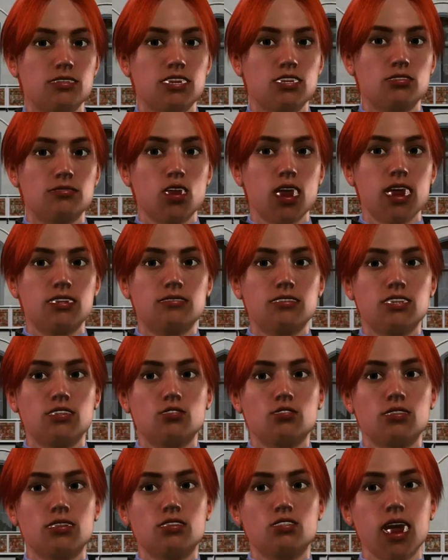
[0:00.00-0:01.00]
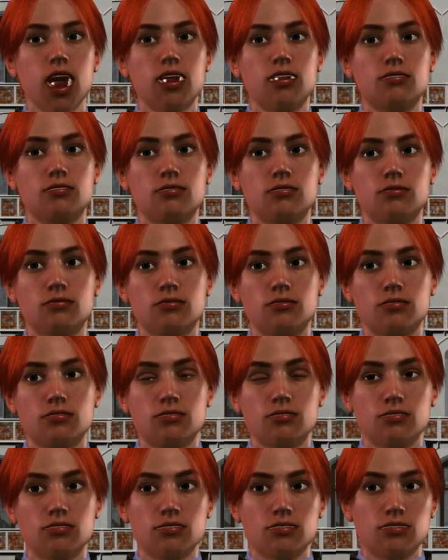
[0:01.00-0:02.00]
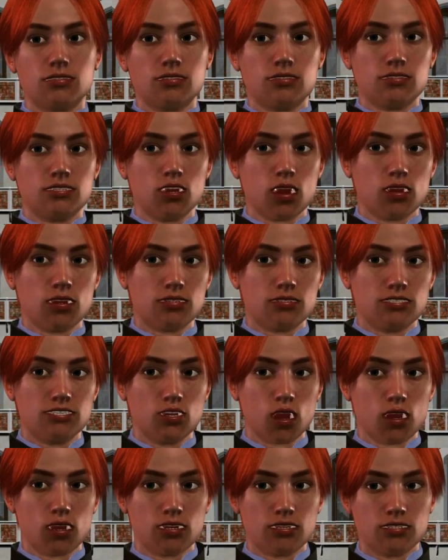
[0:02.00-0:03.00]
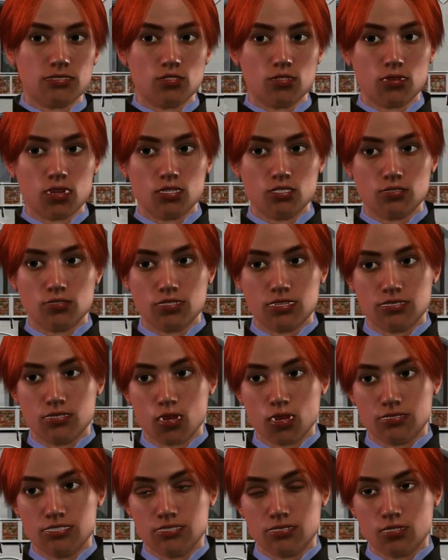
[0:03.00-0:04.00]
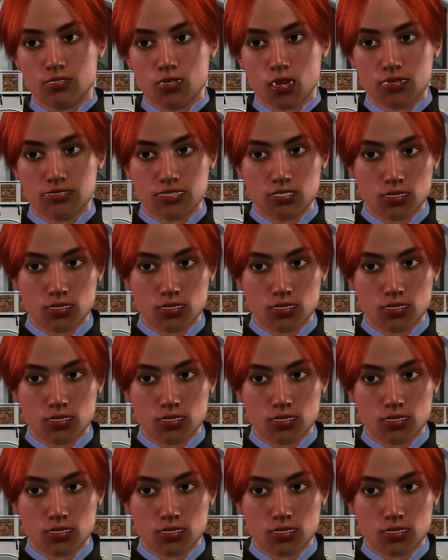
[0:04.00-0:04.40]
I thought about your talk. So I decided to go to the Alps to write a